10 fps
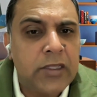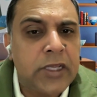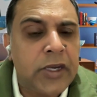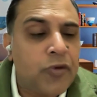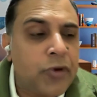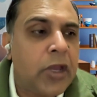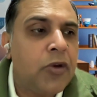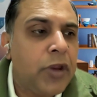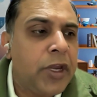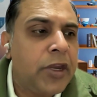it's said to
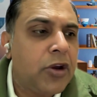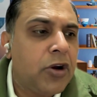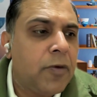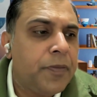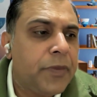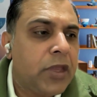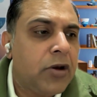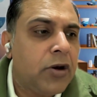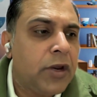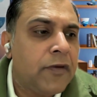regulate your
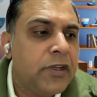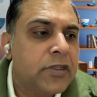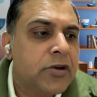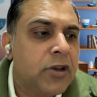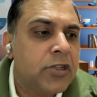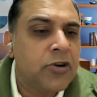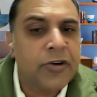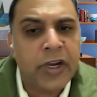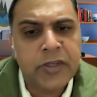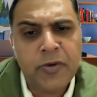reverse
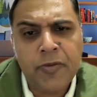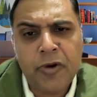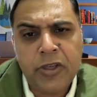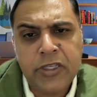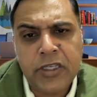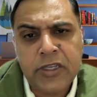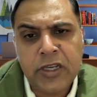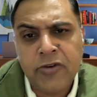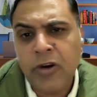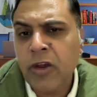cholesterol transport process,
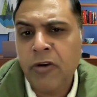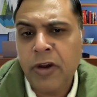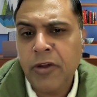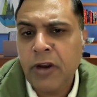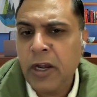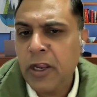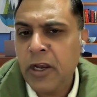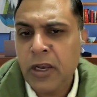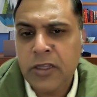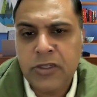so to regulate your
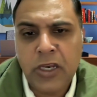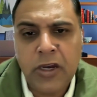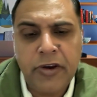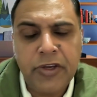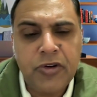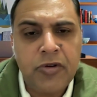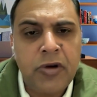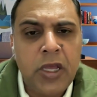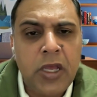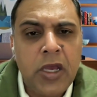LDL LDL
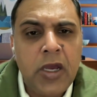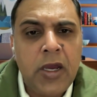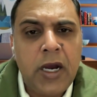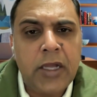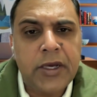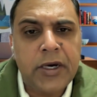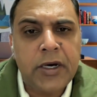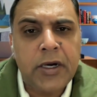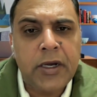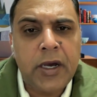ratio.
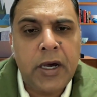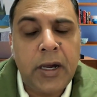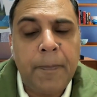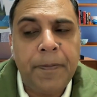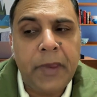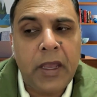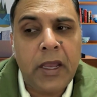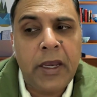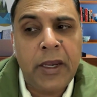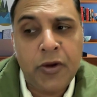Other
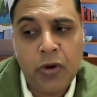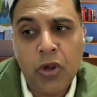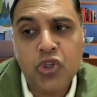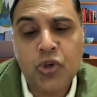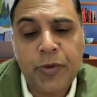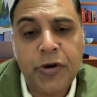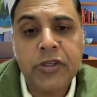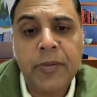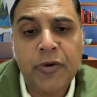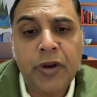and indole also
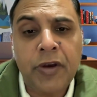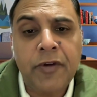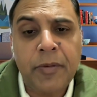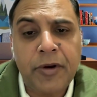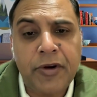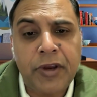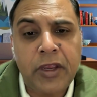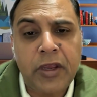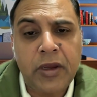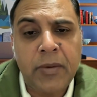produce a
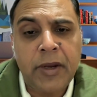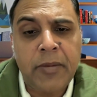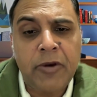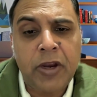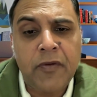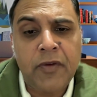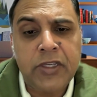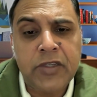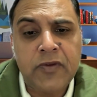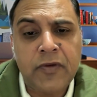pro-inflammatory metabolite,
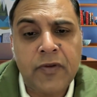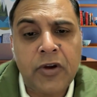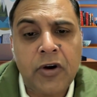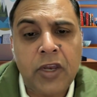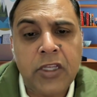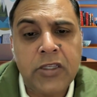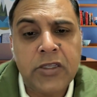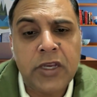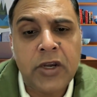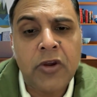which is what we call
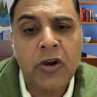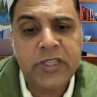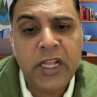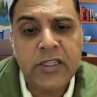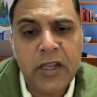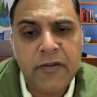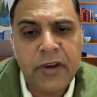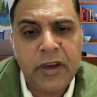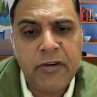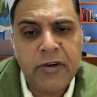as indoxyl
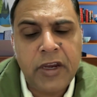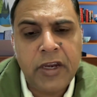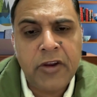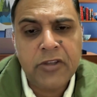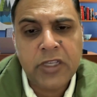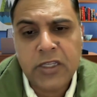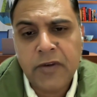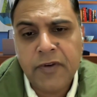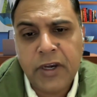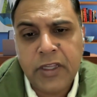sulfate, right? Indoxyl
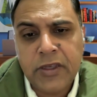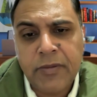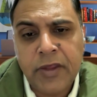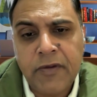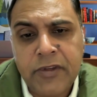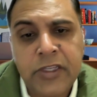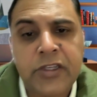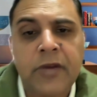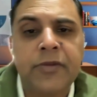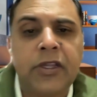sulfate is something which
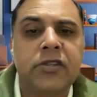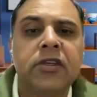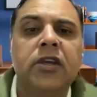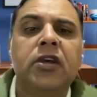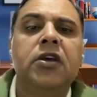disrupts